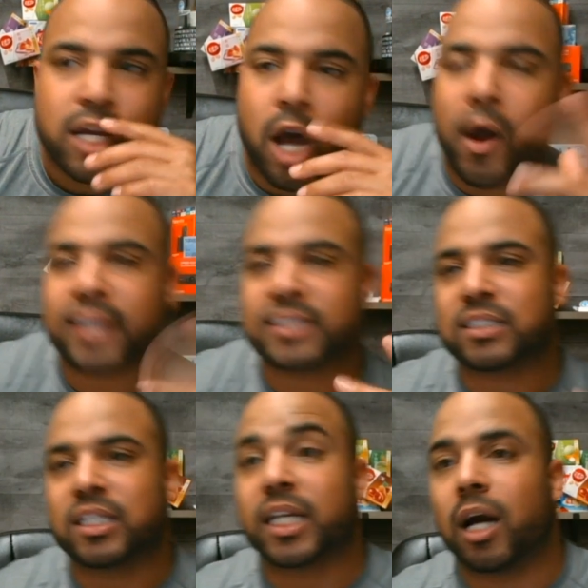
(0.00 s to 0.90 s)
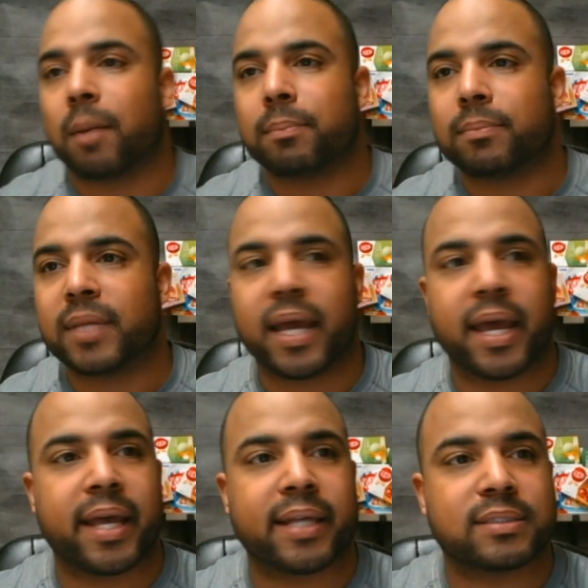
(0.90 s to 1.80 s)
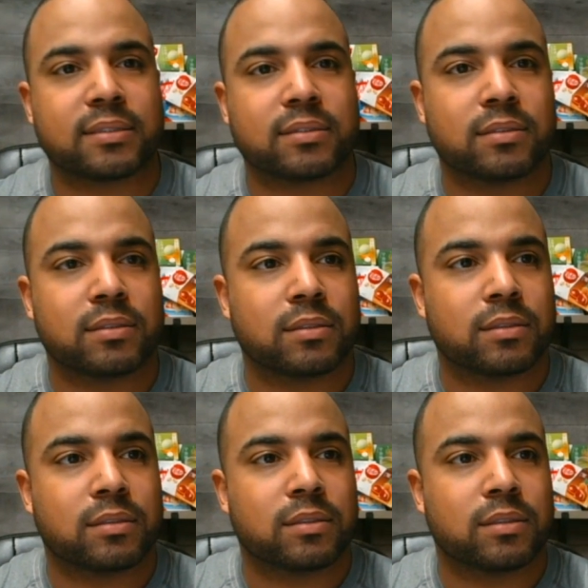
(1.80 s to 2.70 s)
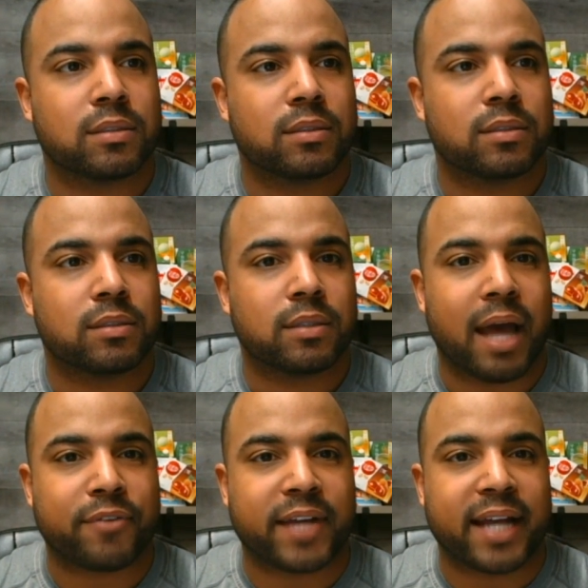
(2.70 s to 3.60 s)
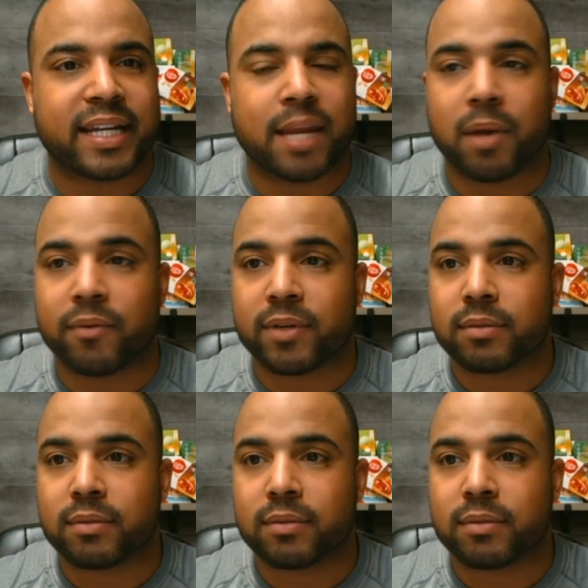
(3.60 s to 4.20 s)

Oh, I can just look it up as, I forgot the name of it.